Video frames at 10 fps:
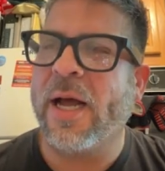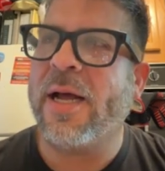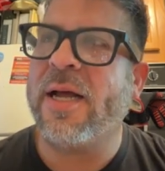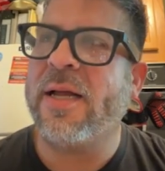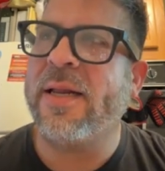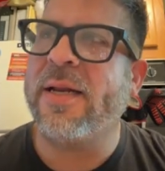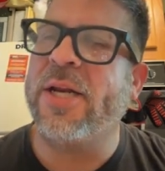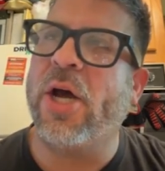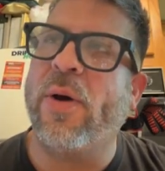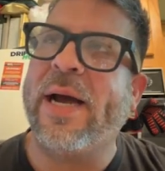
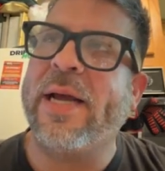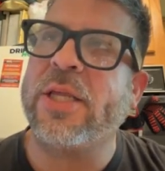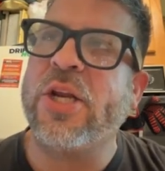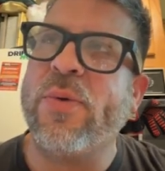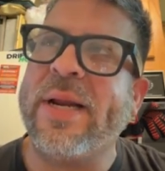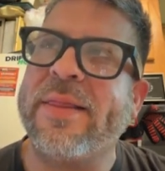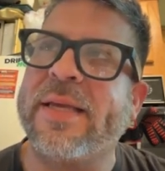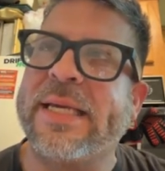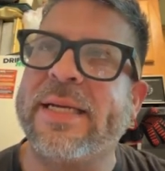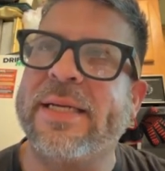No. You know what I
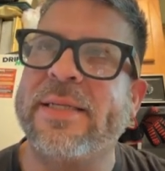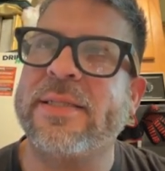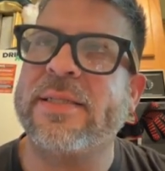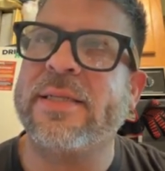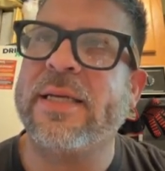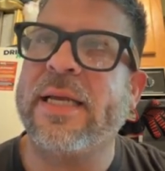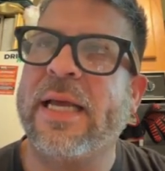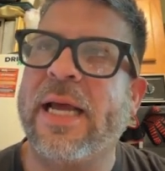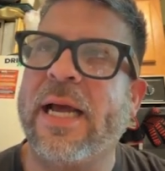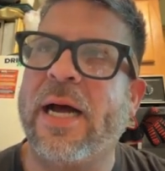think it is?
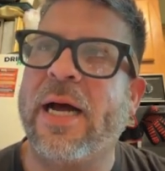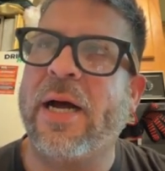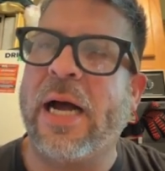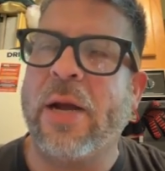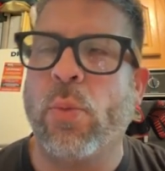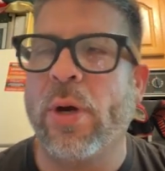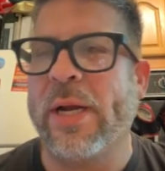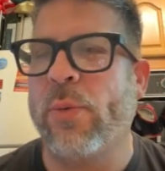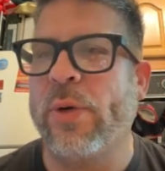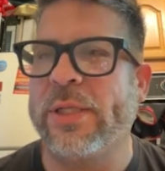I
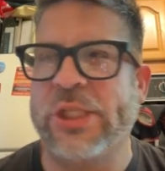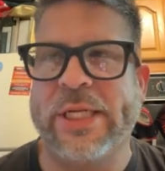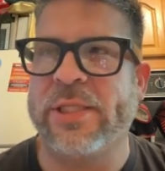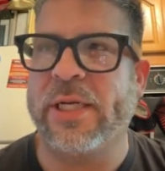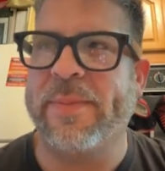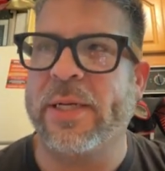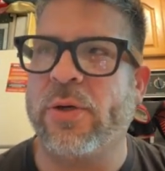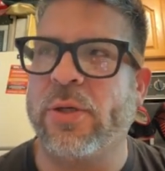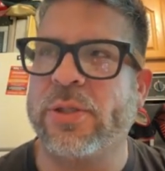wouldn't change any of my